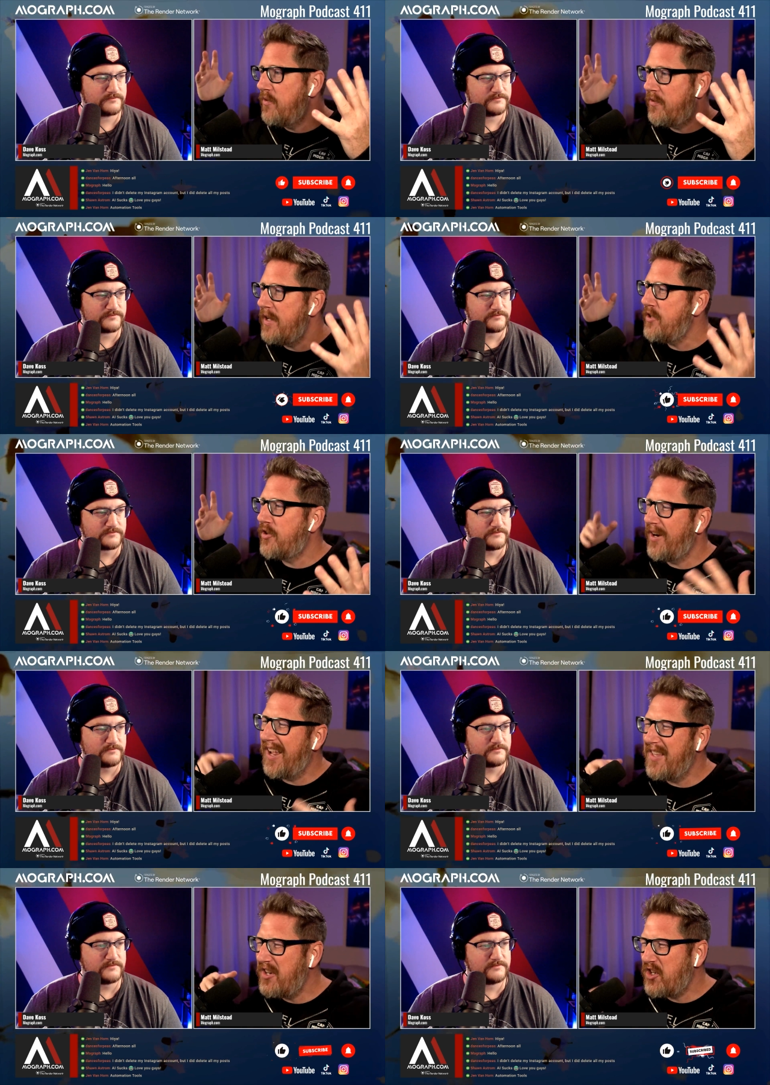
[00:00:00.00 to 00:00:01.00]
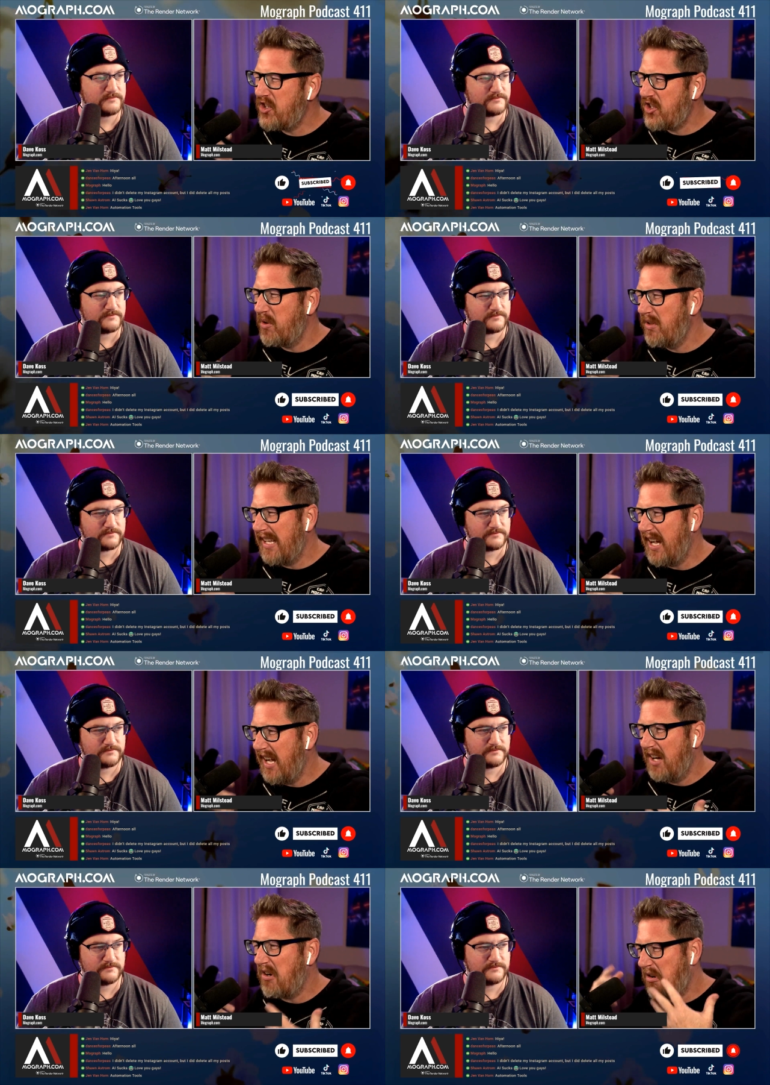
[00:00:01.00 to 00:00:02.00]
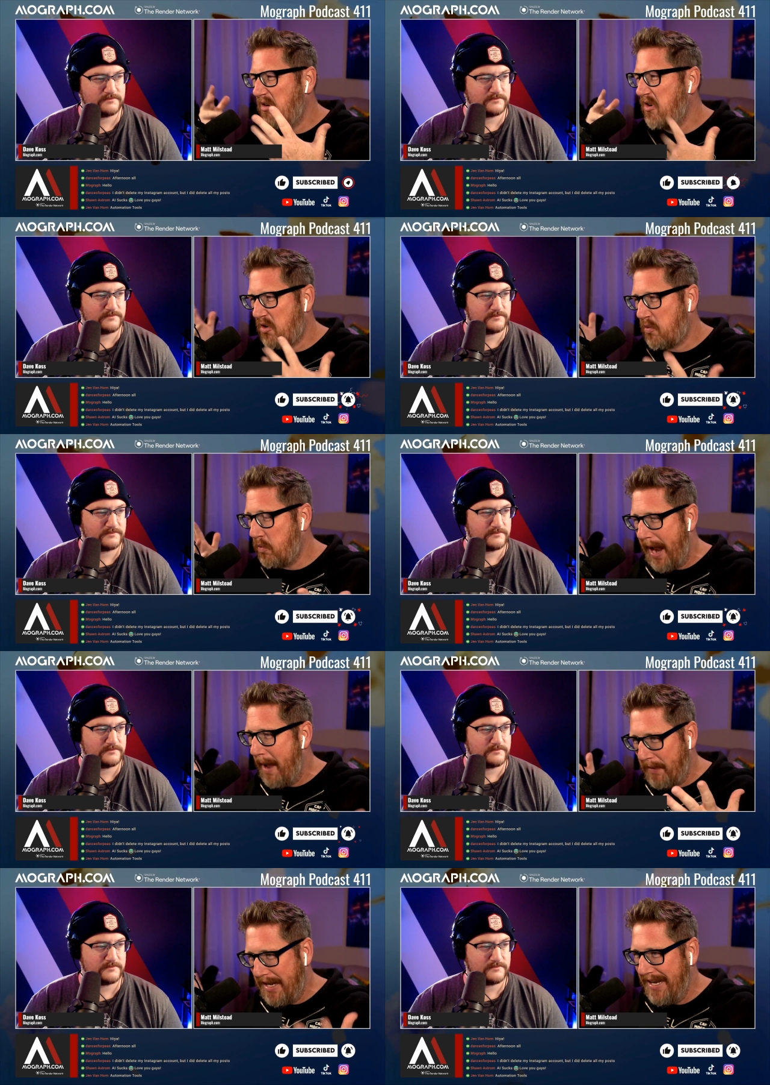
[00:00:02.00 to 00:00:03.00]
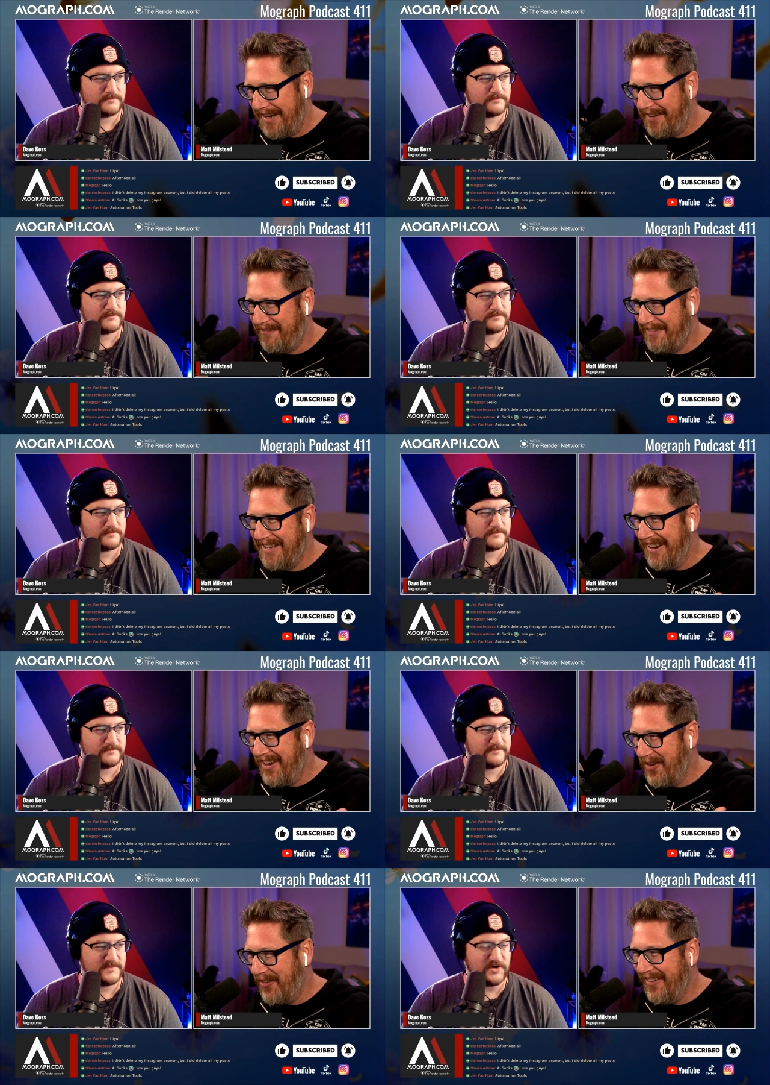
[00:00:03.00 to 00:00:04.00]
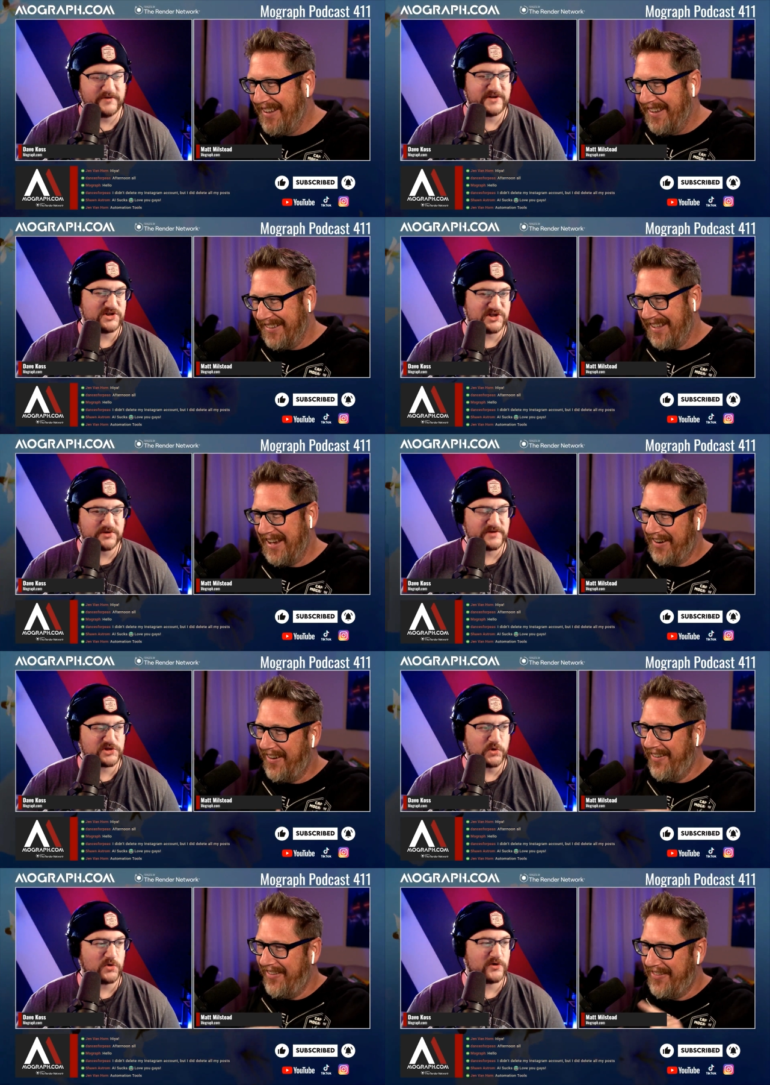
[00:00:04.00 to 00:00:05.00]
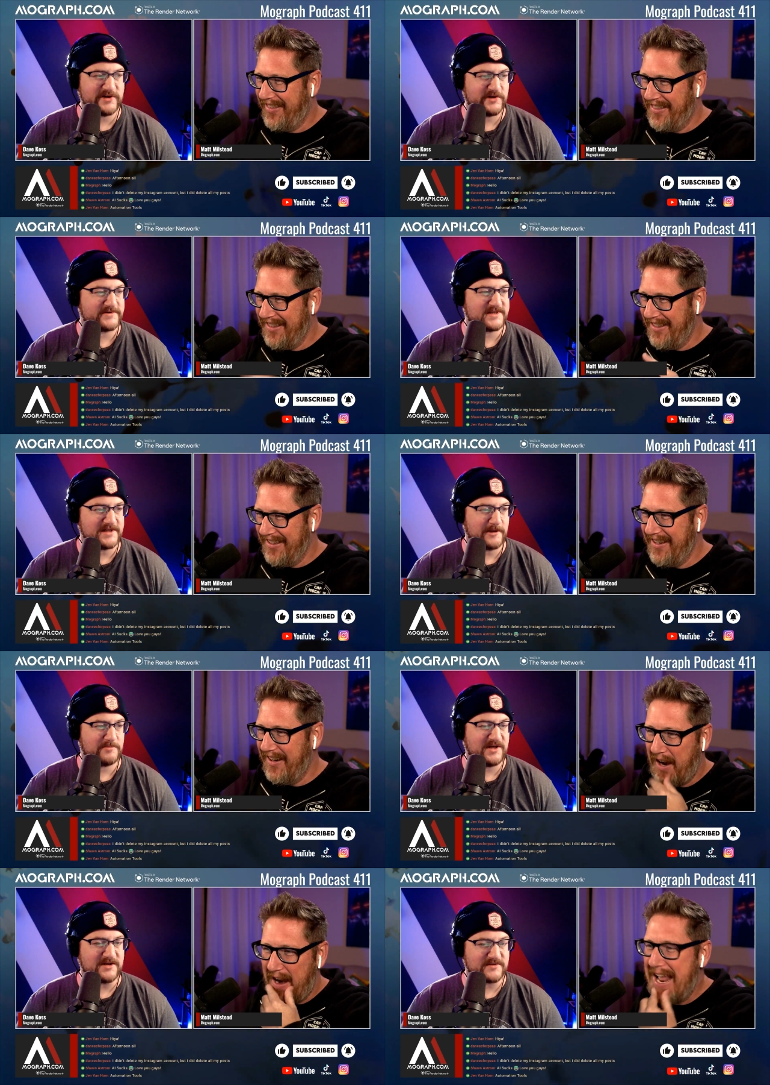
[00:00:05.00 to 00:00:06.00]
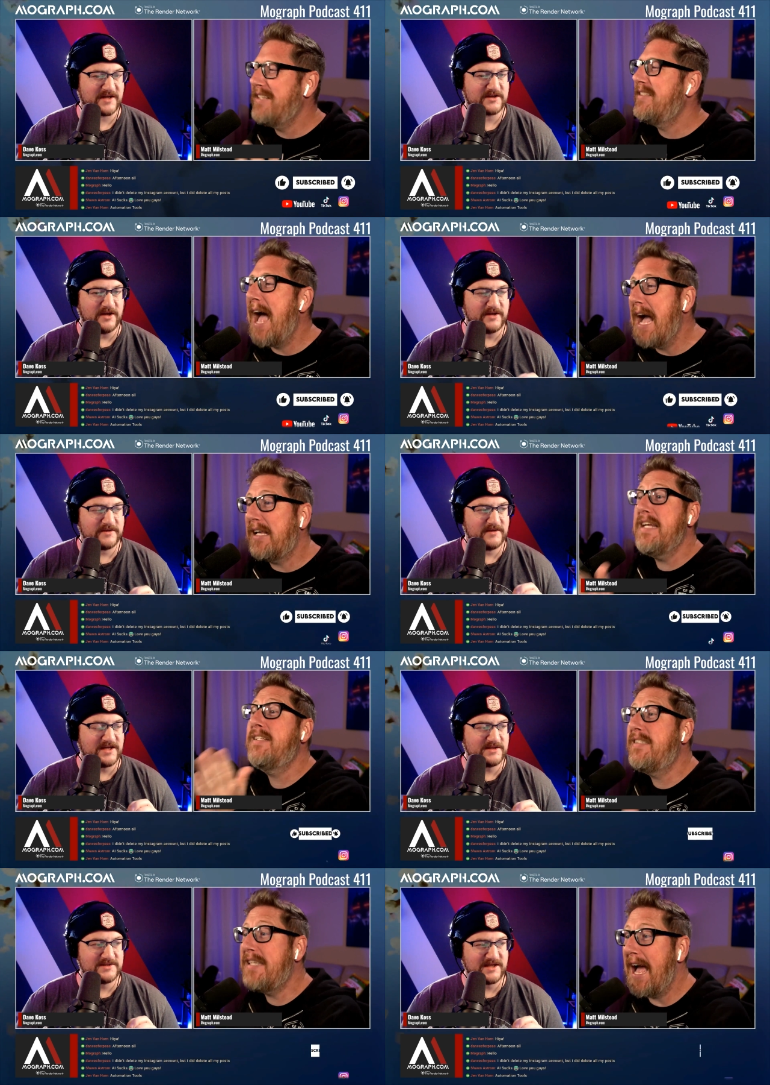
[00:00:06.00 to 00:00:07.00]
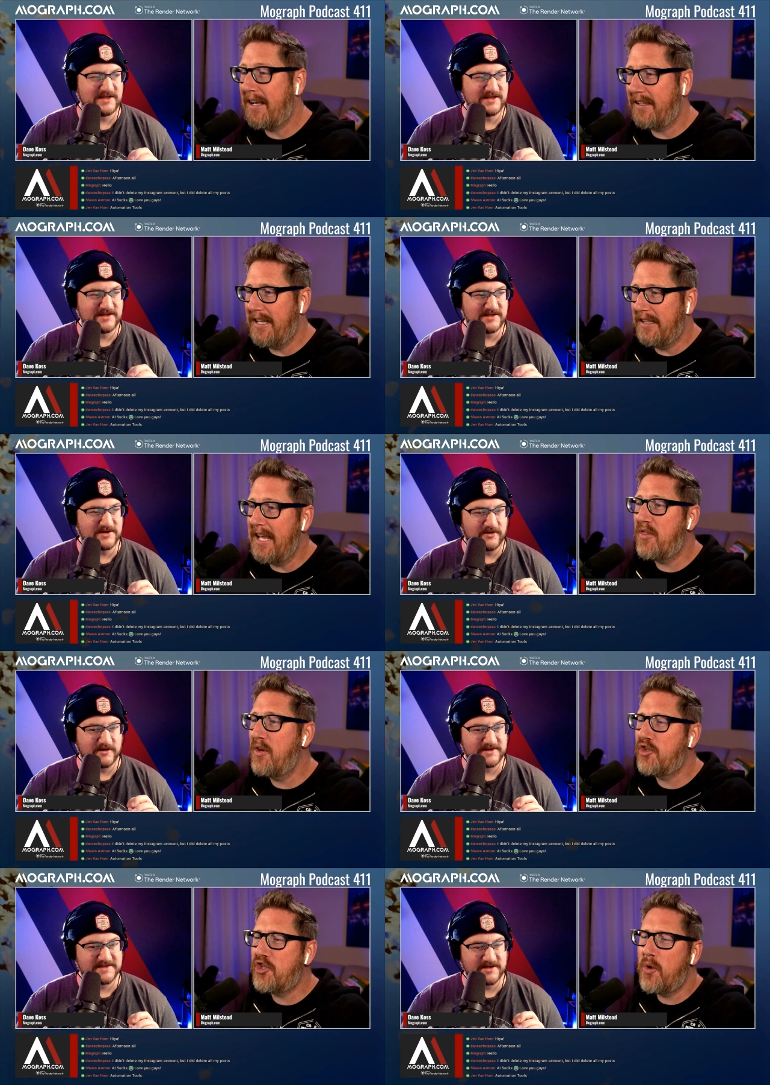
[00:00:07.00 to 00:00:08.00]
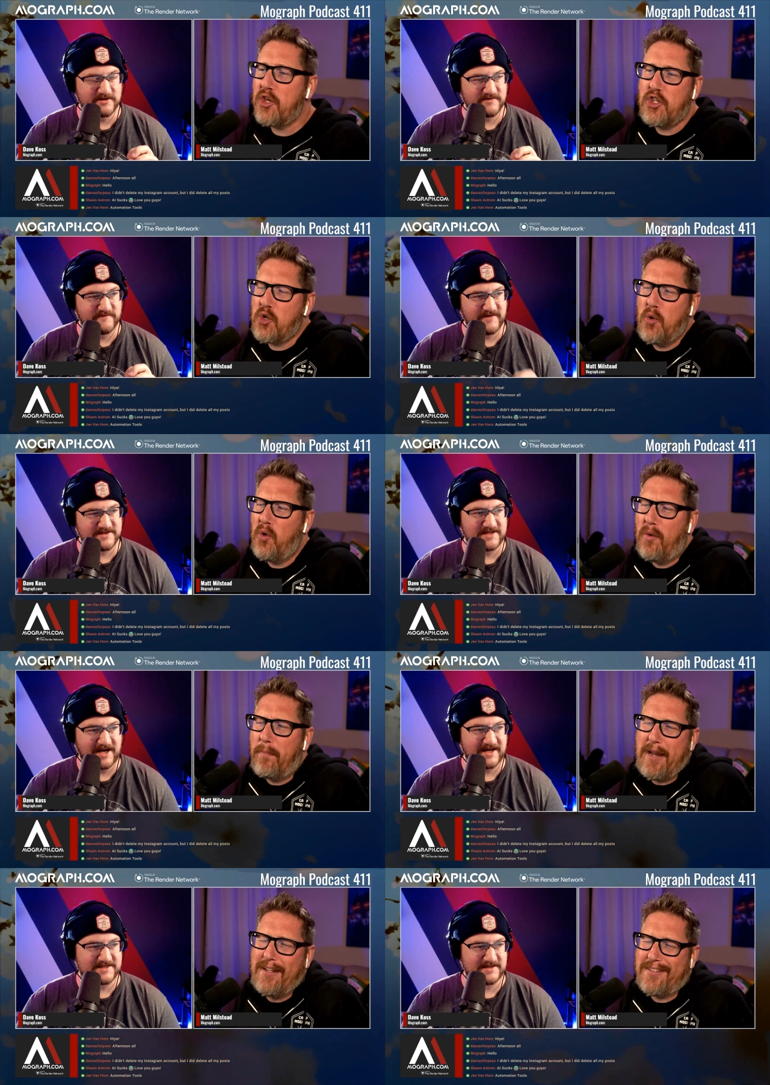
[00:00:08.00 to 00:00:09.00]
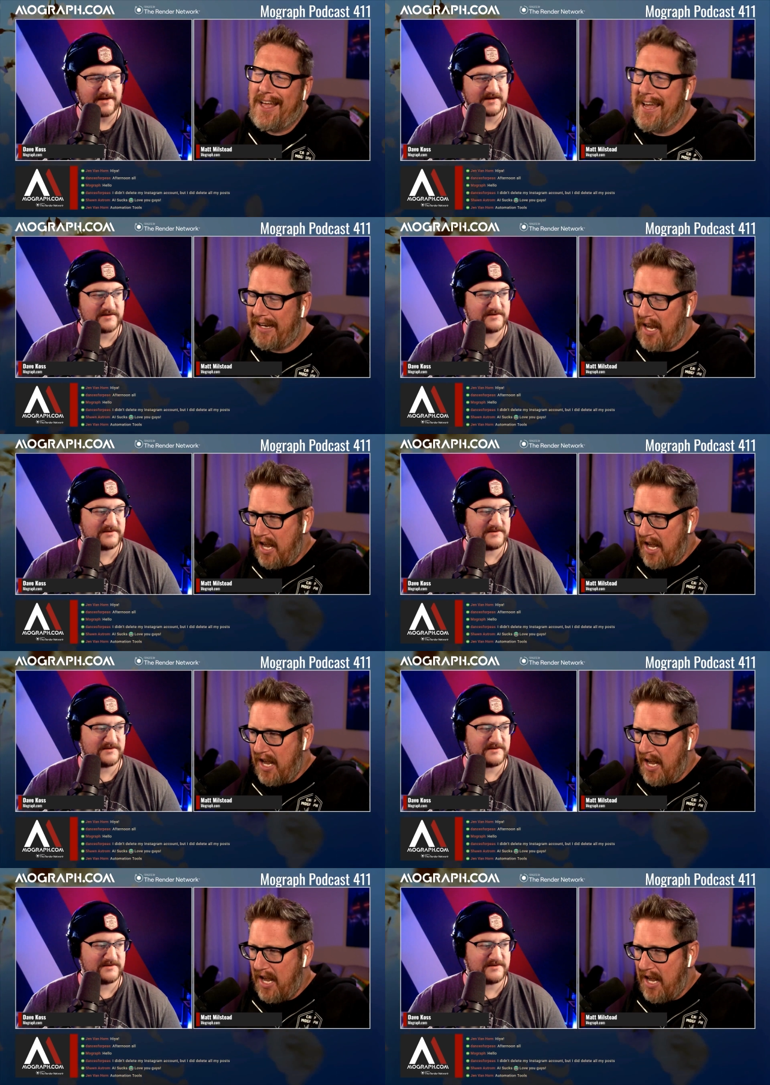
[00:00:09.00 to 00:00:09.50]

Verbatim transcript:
Speaker 1: feature." And they just show like a crappy, you know, or
Speaker 2: they just like, show the tool oh, and no sneak peek.
Speaker 1: Like, exactly, they, exactly. They get these like, artists that are the tool, fantastic, but it's like,